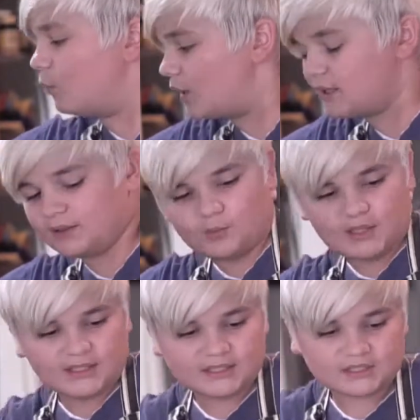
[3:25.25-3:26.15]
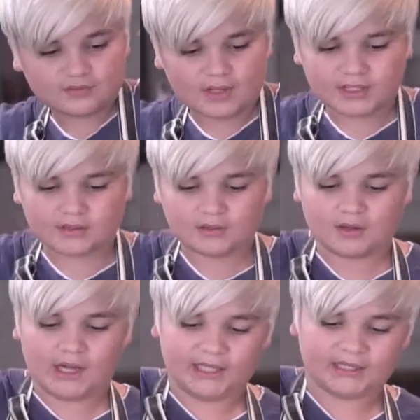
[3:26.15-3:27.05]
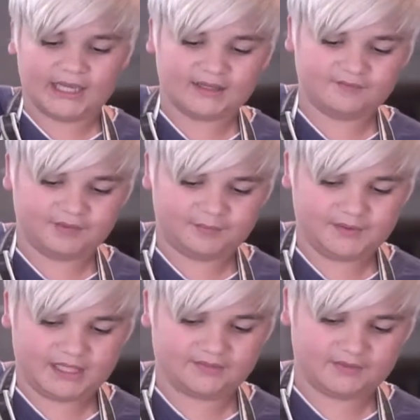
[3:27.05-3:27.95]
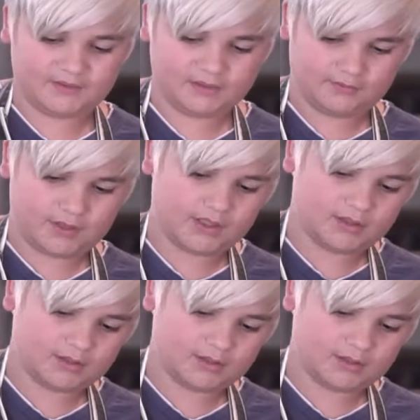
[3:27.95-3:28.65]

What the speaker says: when it is ready, I can flip these. I think these are ready.